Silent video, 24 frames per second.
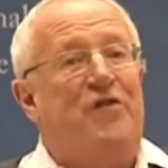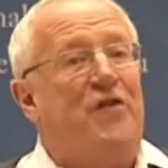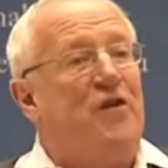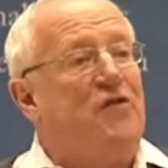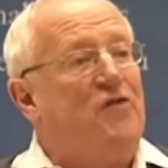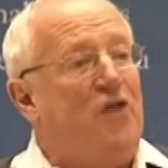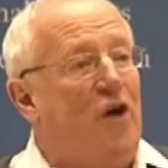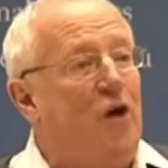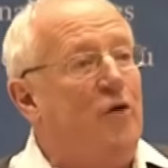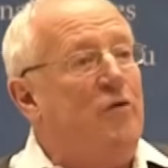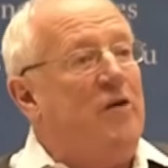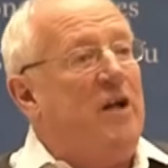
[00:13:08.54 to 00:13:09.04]
the
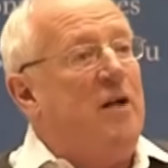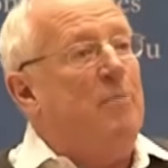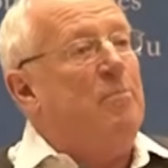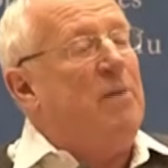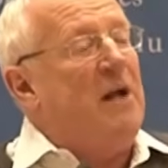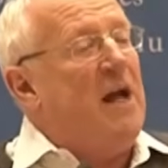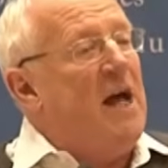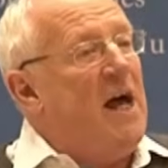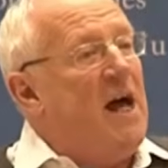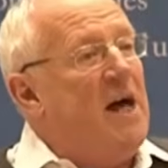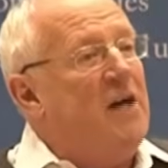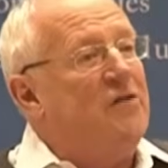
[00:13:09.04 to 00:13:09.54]
Tony
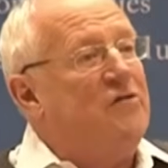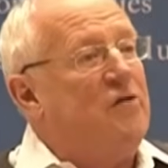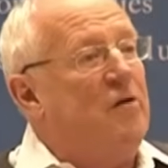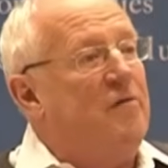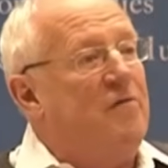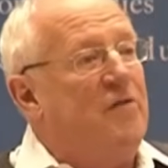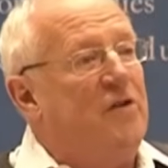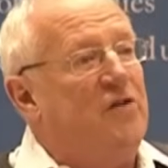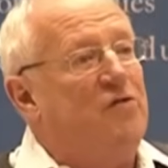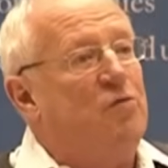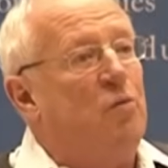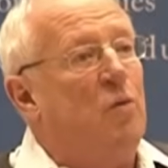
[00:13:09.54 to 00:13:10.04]
Blairs
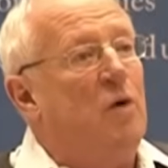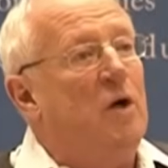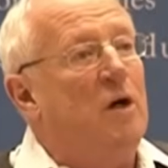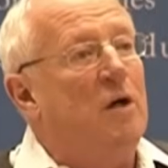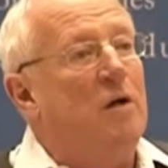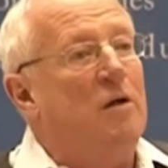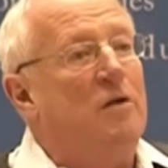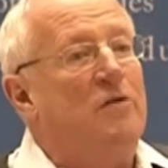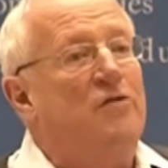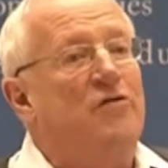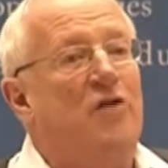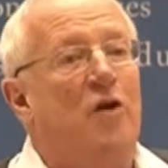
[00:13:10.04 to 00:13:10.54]
of this
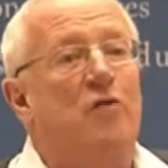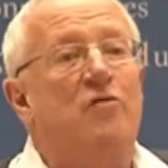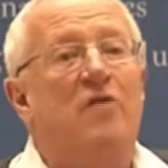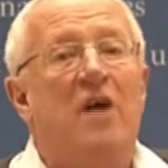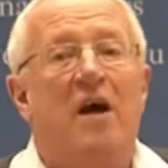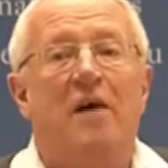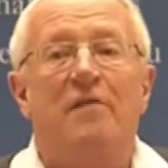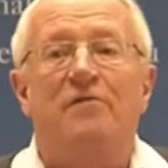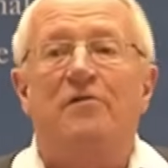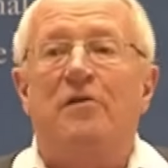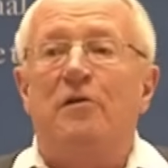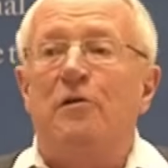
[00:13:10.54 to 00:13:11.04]
world don't
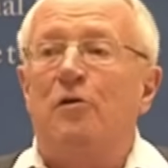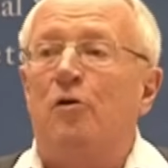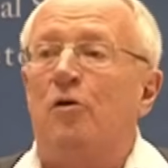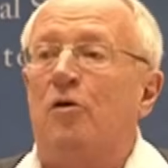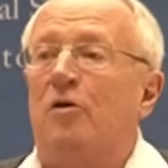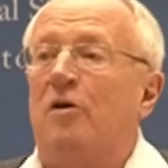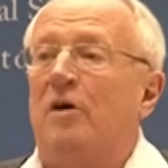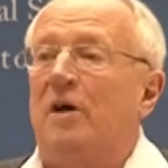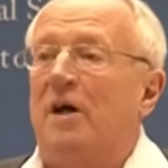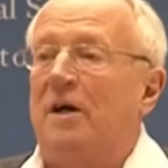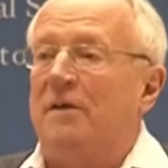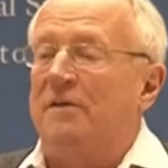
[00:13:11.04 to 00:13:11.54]
have to
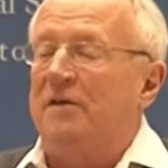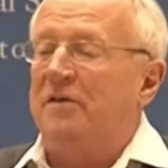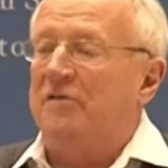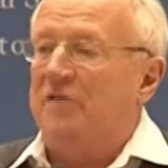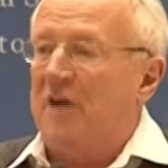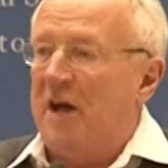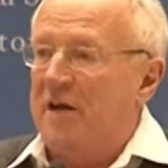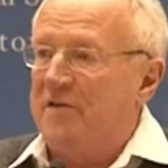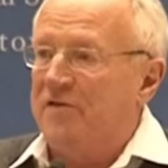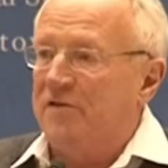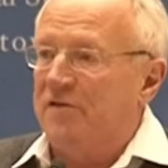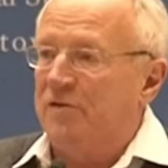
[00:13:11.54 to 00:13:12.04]
look at the
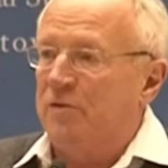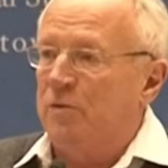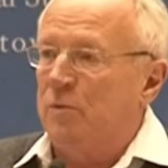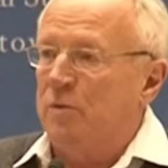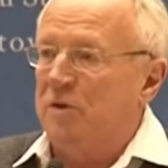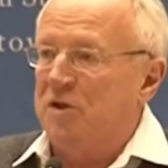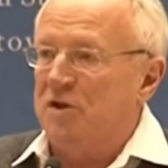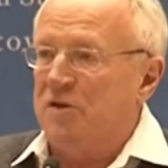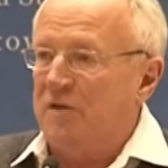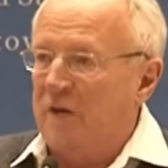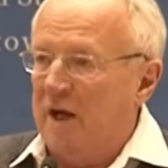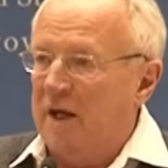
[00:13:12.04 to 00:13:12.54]
deaths
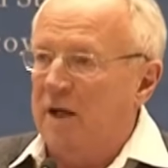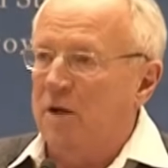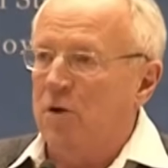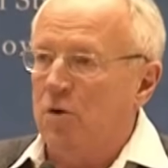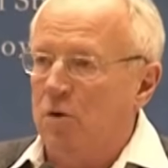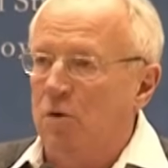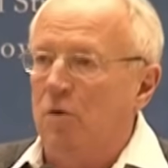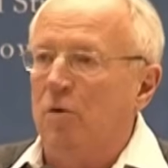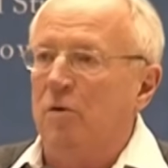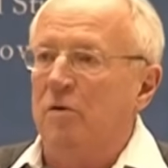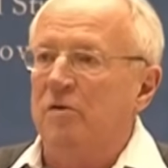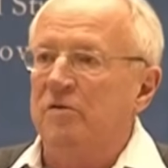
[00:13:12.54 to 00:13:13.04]
which they
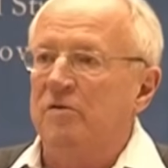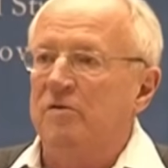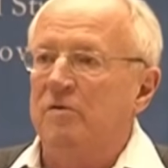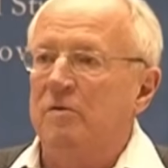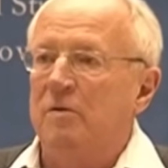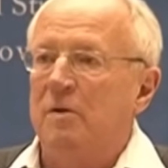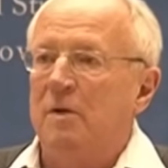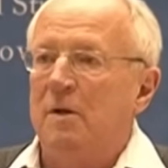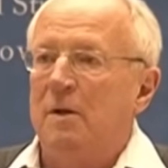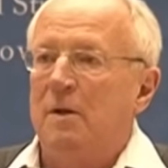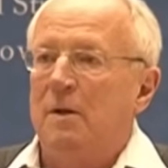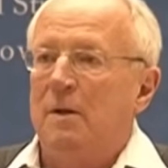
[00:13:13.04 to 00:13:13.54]
cause.
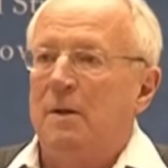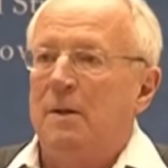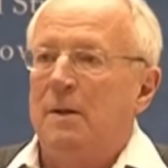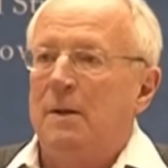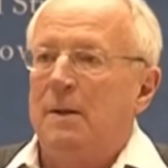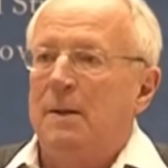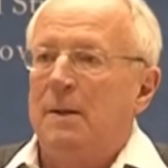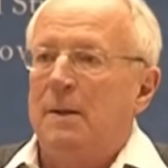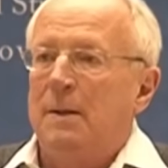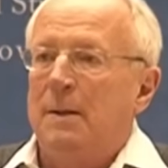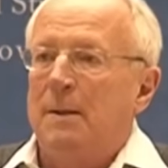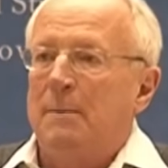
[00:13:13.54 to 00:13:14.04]

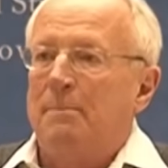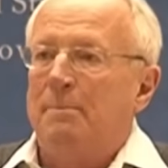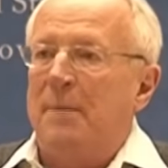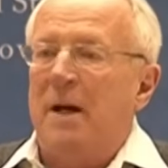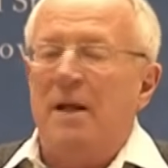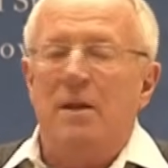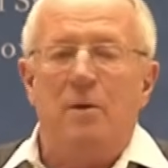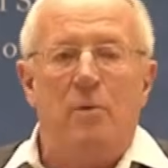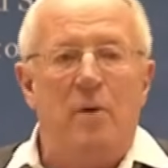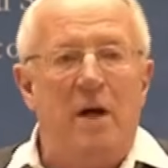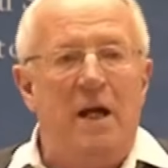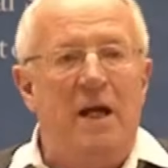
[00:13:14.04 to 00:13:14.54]

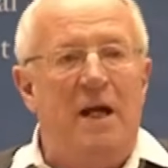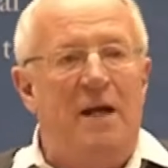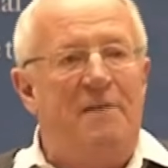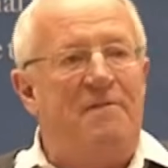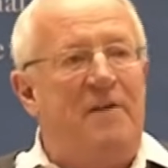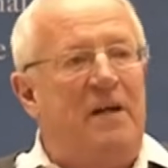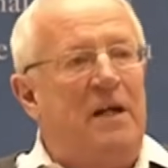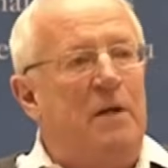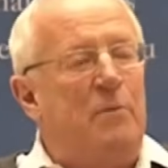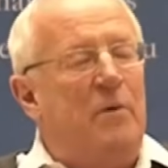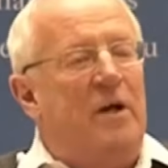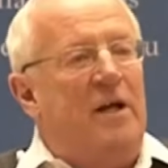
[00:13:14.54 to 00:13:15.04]
By the way, if
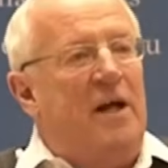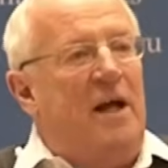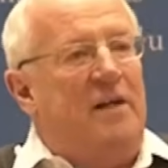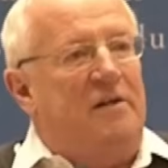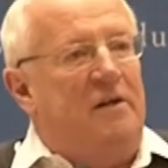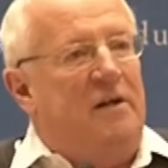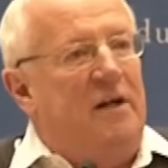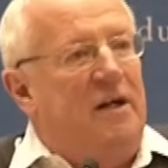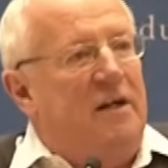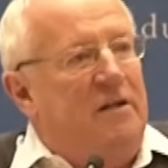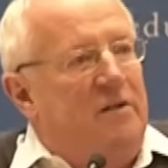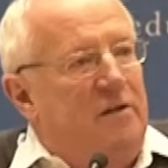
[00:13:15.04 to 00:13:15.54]
anyone
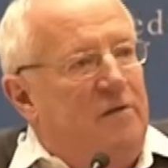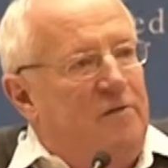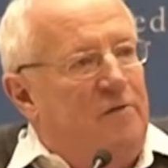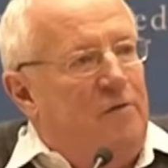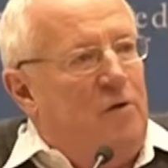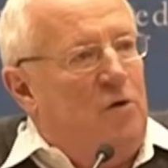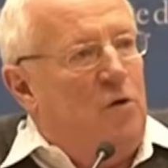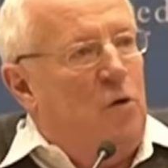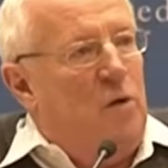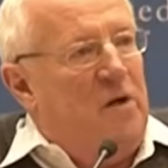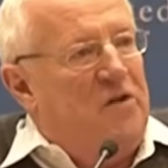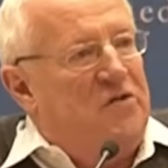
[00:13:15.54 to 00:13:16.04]
has an idea
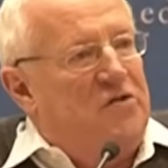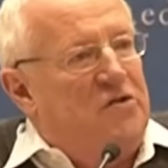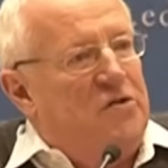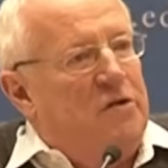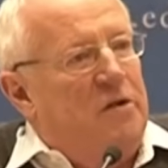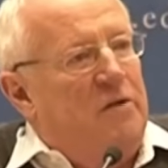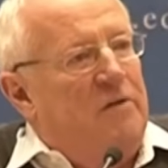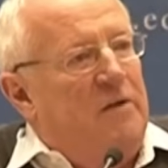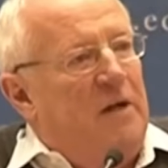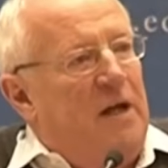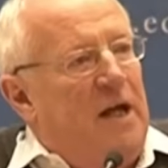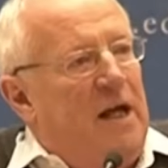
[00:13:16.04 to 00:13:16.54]
for a
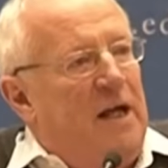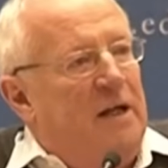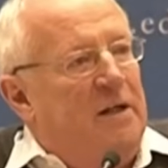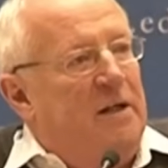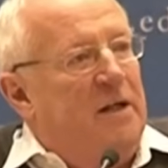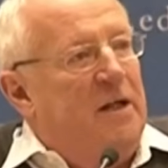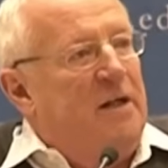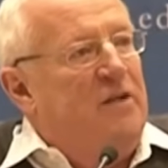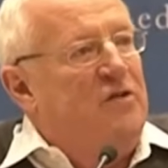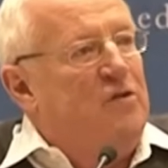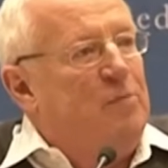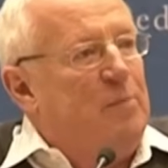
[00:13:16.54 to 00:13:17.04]
question at the
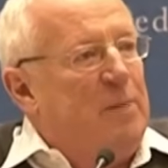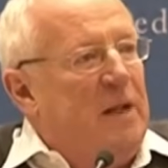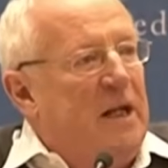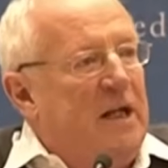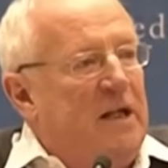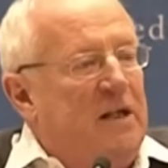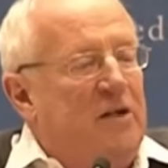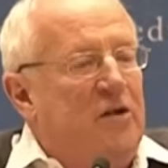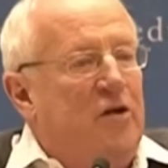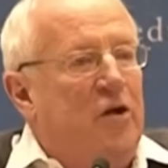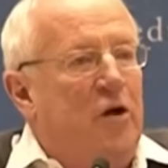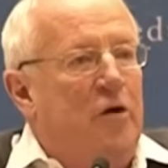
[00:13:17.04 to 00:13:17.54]
end,
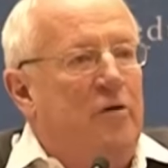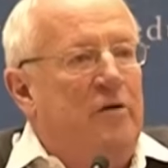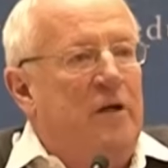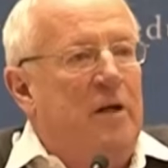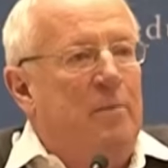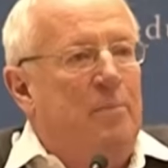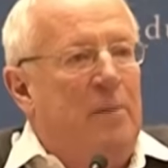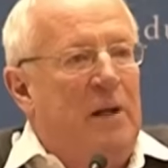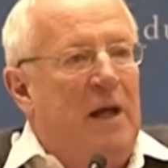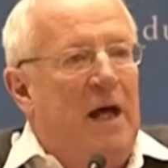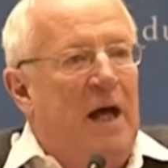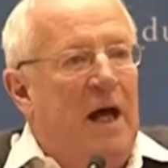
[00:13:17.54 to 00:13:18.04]
explain
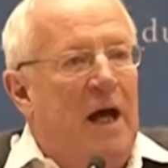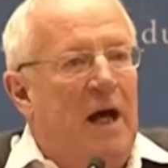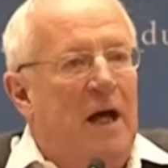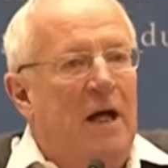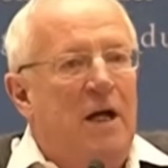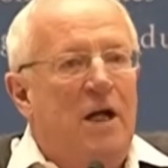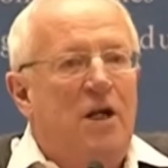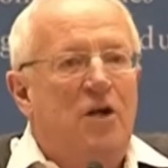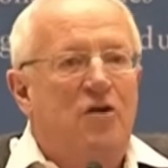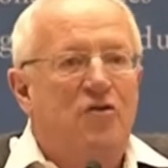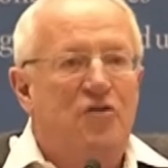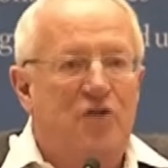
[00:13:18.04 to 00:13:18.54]
Tony Blair,
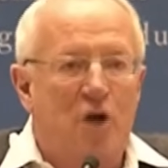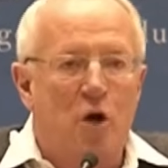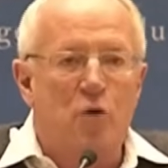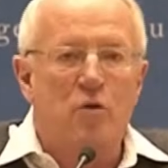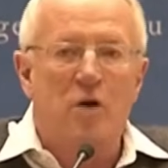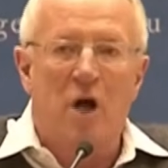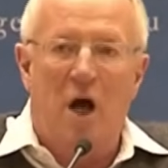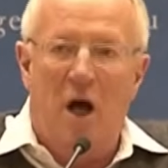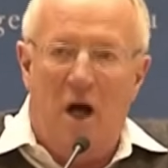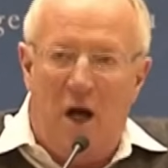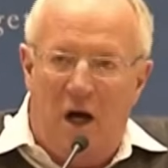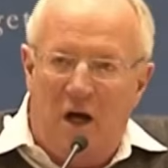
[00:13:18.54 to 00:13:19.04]

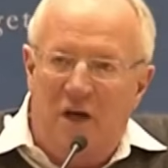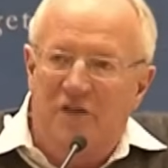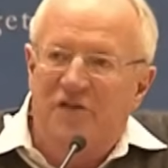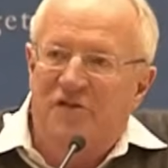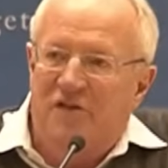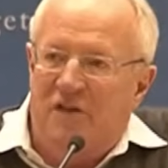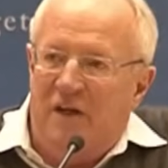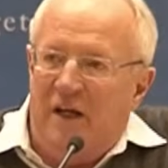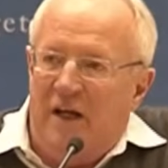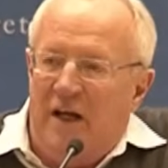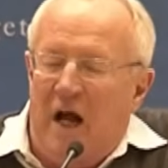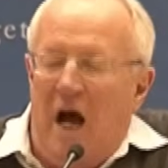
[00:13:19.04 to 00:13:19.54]
don't
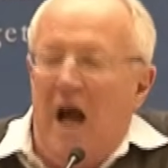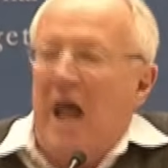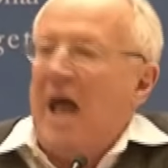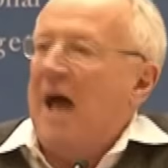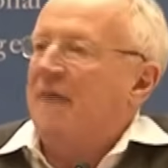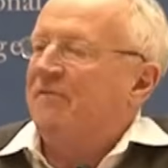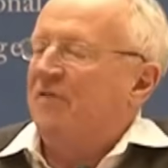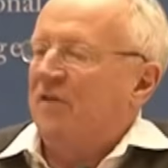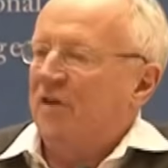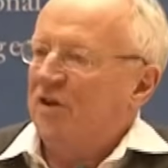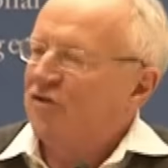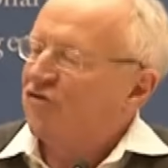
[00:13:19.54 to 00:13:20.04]
ask it. I
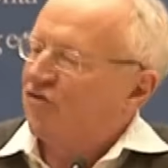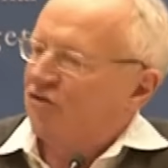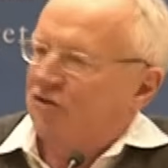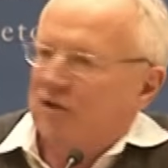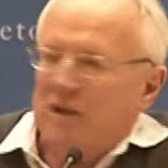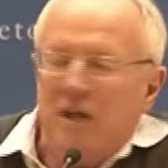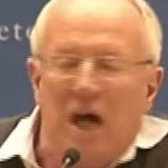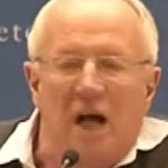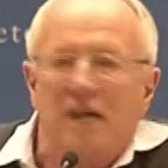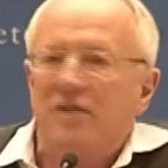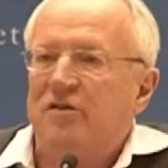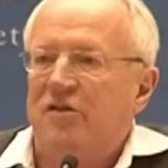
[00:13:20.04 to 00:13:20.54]
haven't the
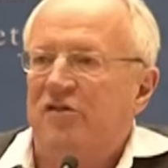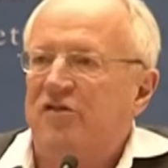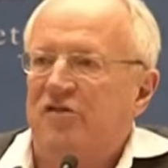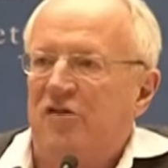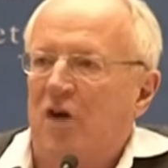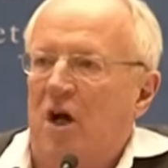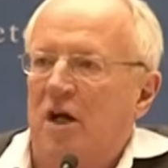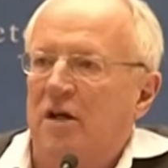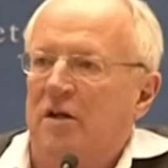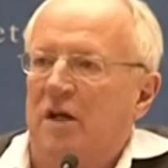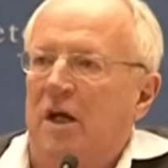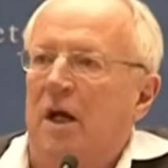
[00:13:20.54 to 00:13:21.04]

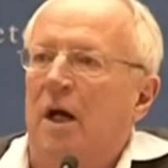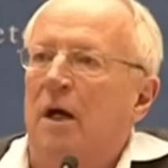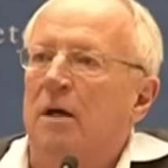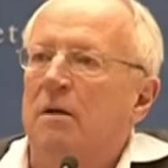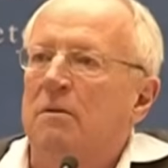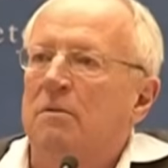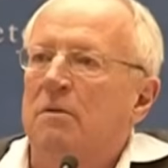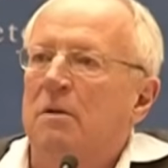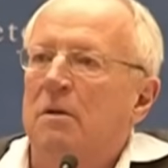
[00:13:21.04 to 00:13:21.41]
slightest idea.